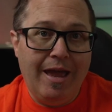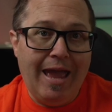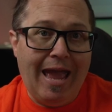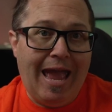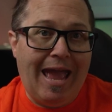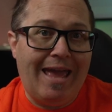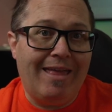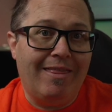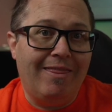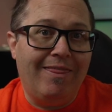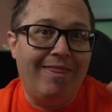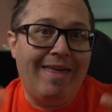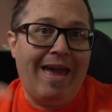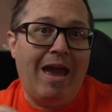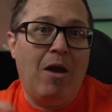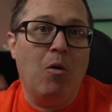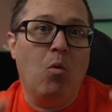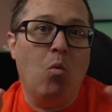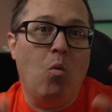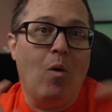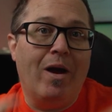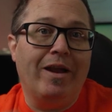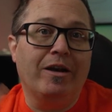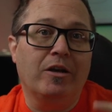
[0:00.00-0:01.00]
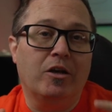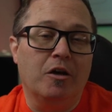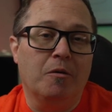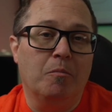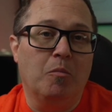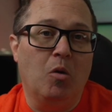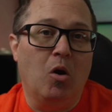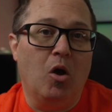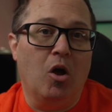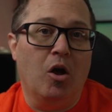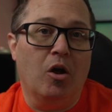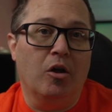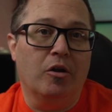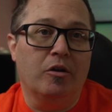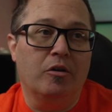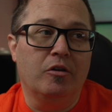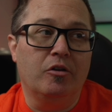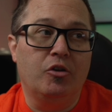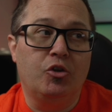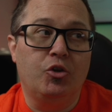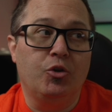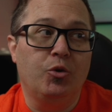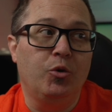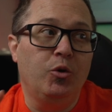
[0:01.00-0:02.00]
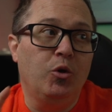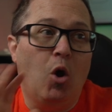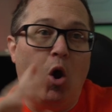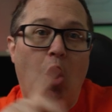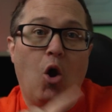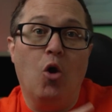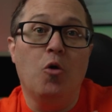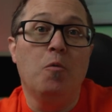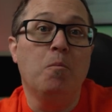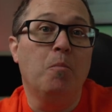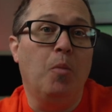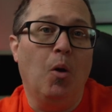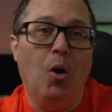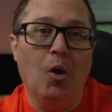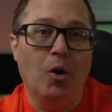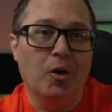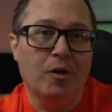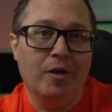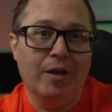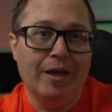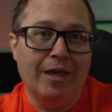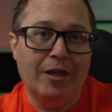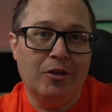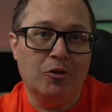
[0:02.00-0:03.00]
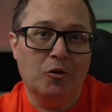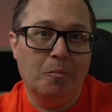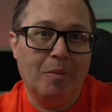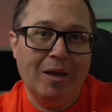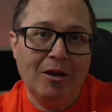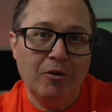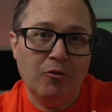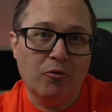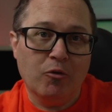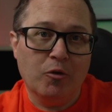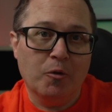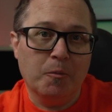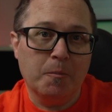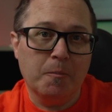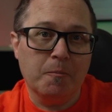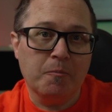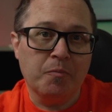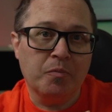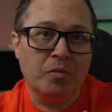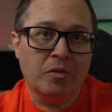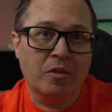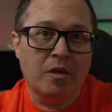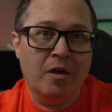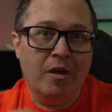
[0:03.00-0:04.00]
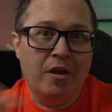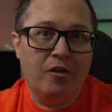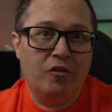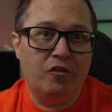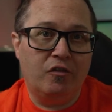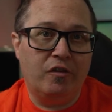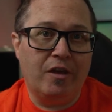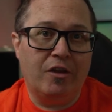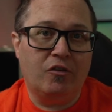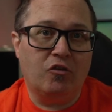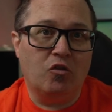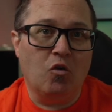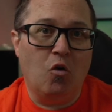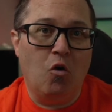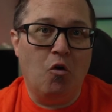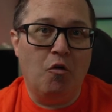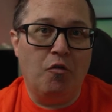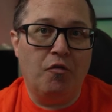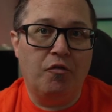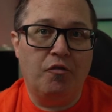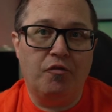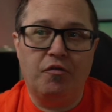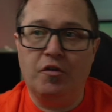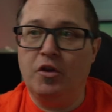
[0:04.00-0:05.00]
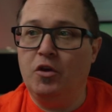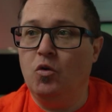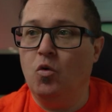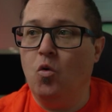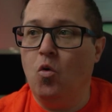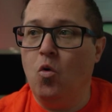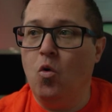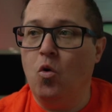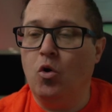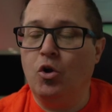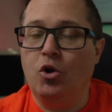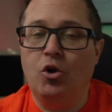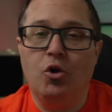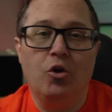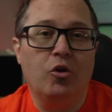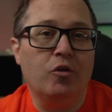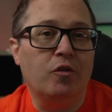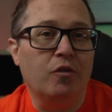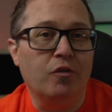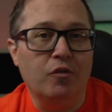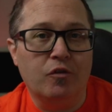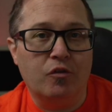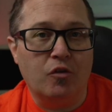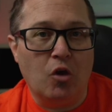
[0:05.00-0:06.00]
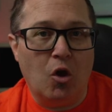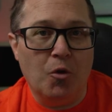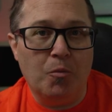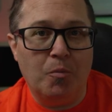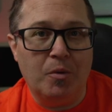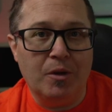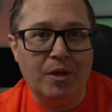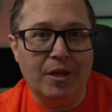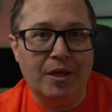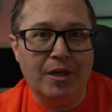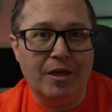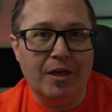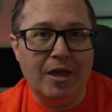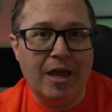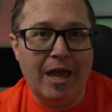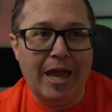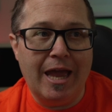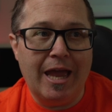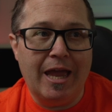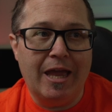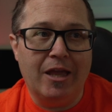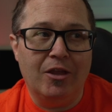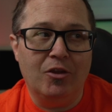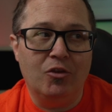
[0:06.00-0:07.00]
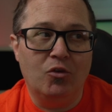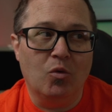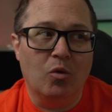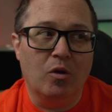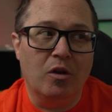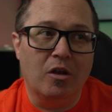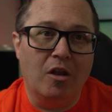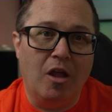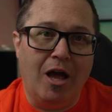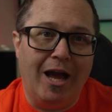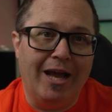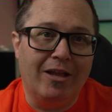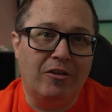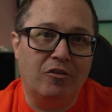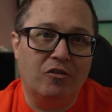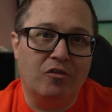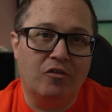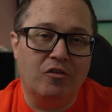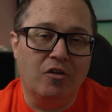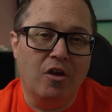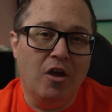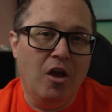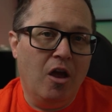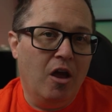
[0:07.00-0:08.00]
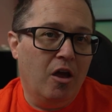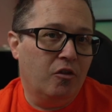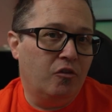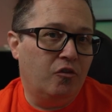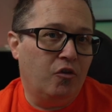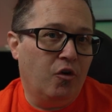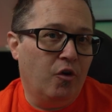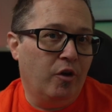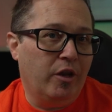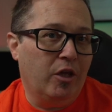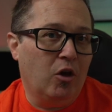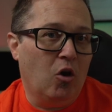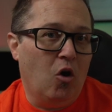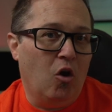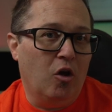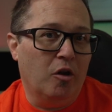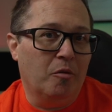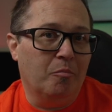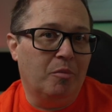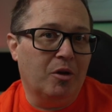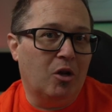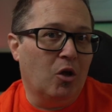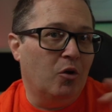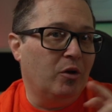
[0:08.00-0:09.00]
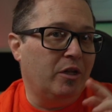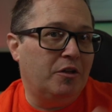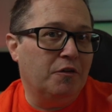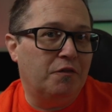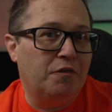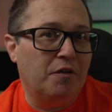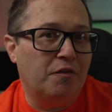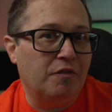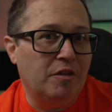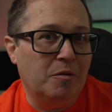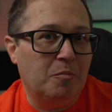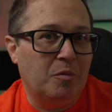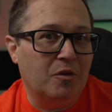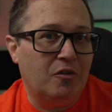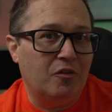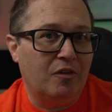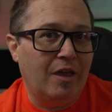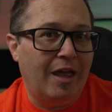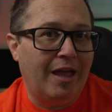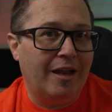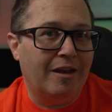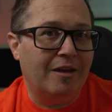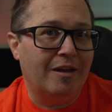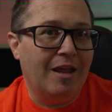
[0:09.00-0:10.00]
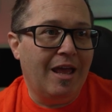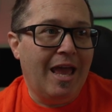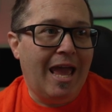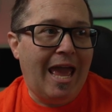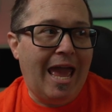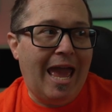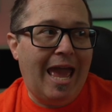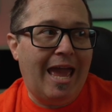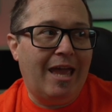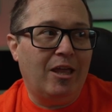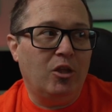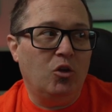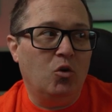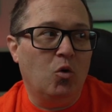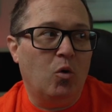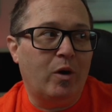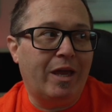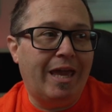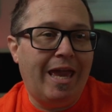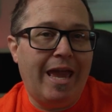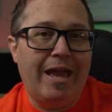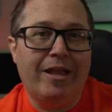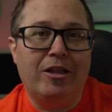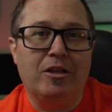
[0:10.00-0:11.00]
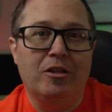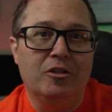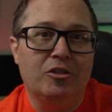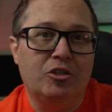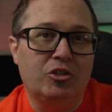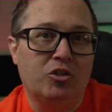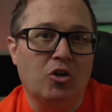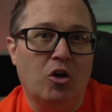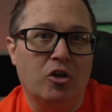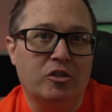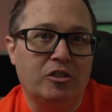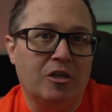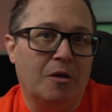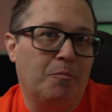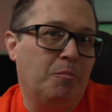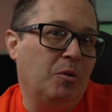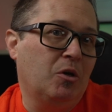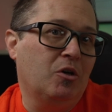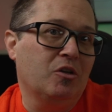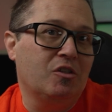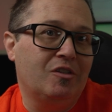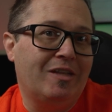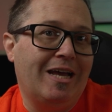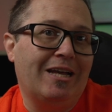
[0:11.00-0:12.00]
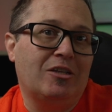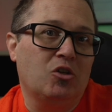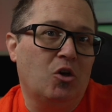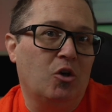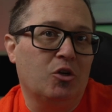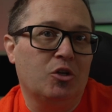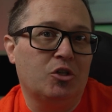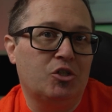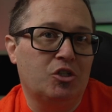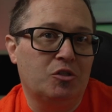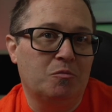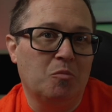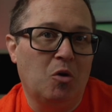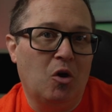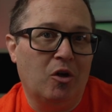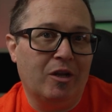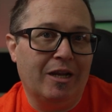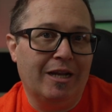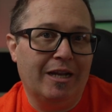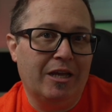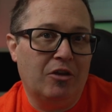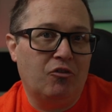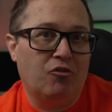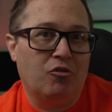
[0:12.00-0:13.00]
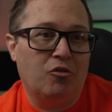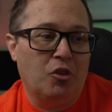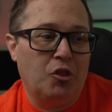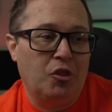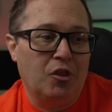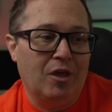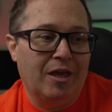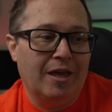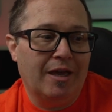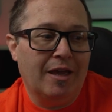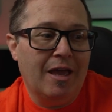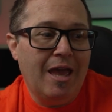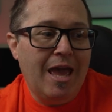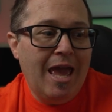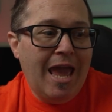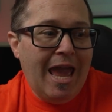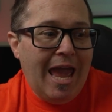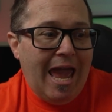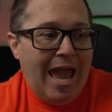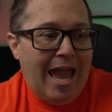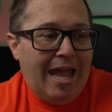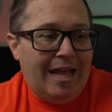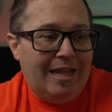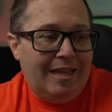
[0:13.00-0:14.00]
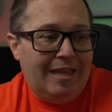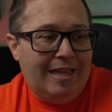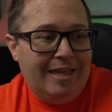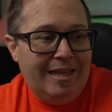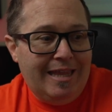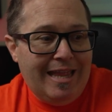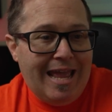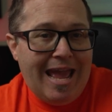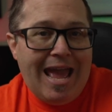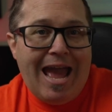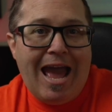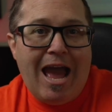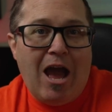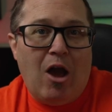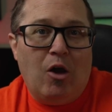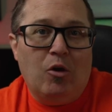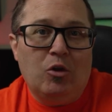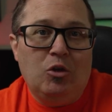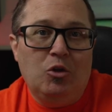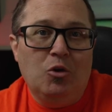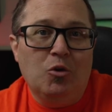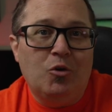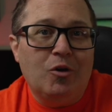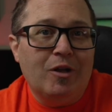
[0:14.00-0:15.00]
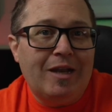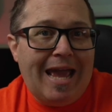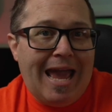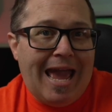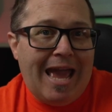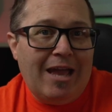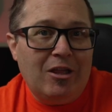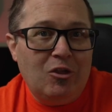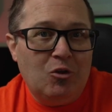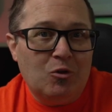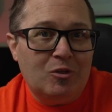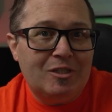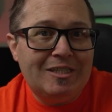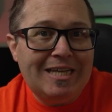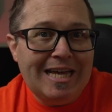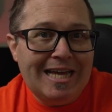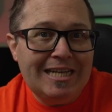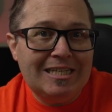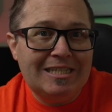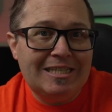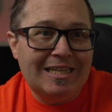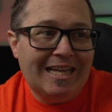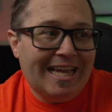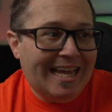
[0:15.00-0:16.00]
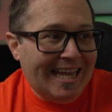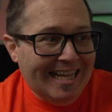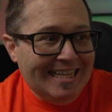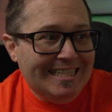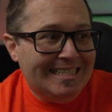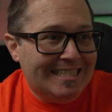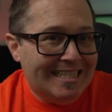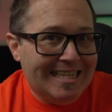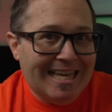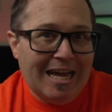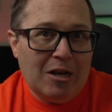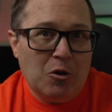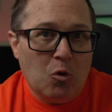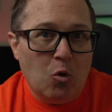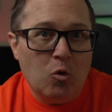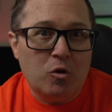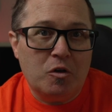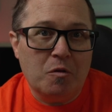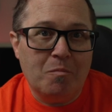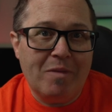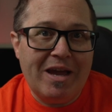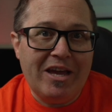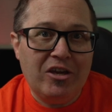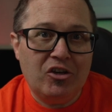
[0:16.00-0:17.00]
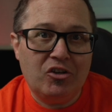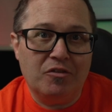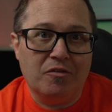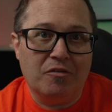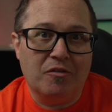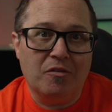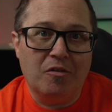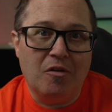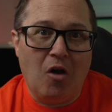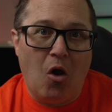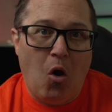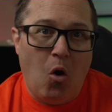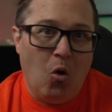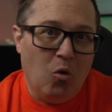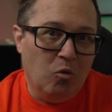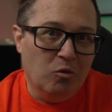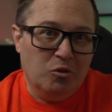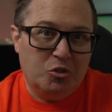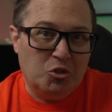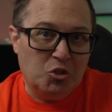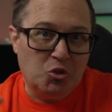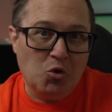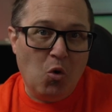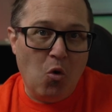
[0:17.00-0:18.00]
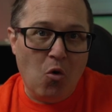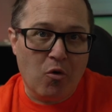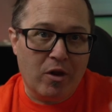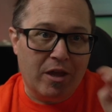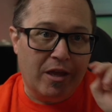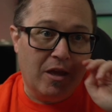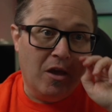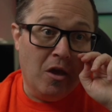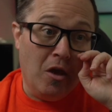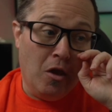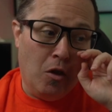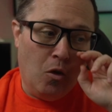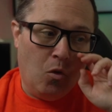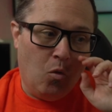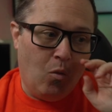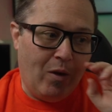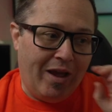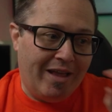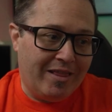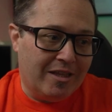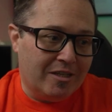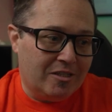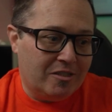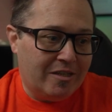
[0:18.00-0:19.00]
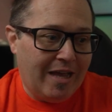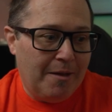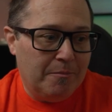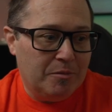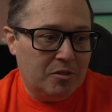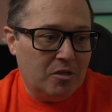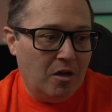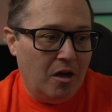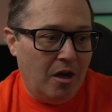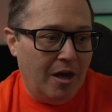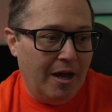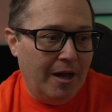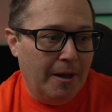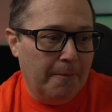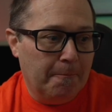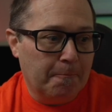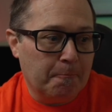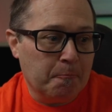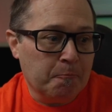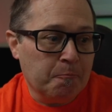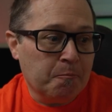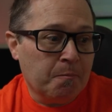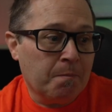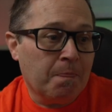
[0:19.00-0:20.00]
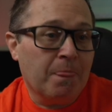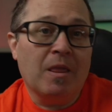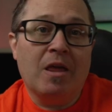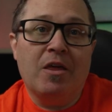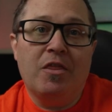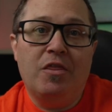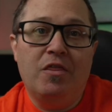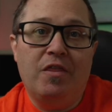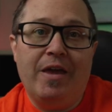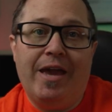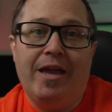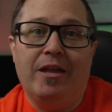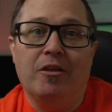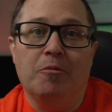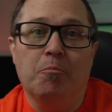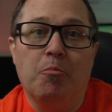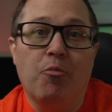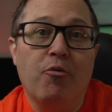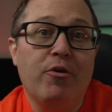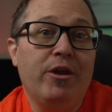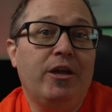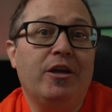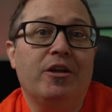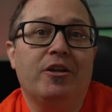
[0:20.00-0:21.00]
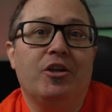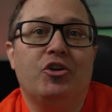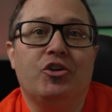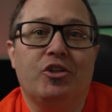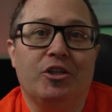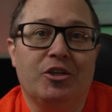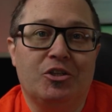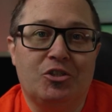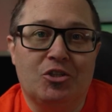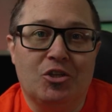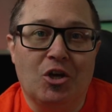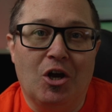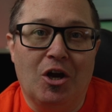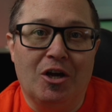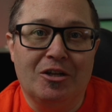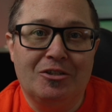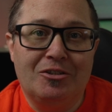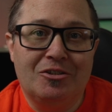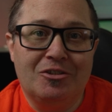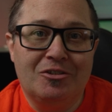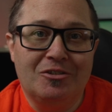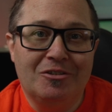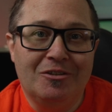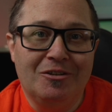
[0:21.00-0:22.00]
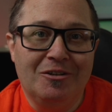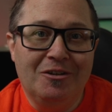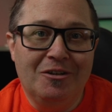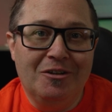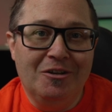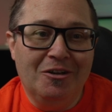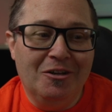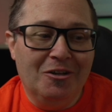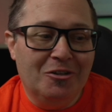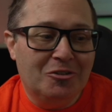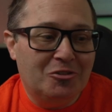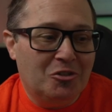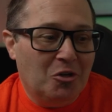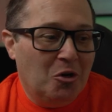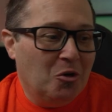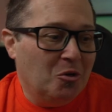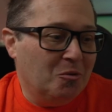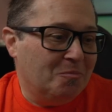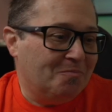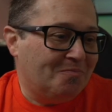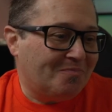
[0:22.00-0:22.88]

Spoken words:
And that one command to your HomePod in your bedroom sets off your curtains opening and your lights turning on, but only to 50%, and your kettle starts up because that's on a smart electrical thing. And now you could add your Tesla into that automation whole story, where at the same time, then preconditioning starts. So,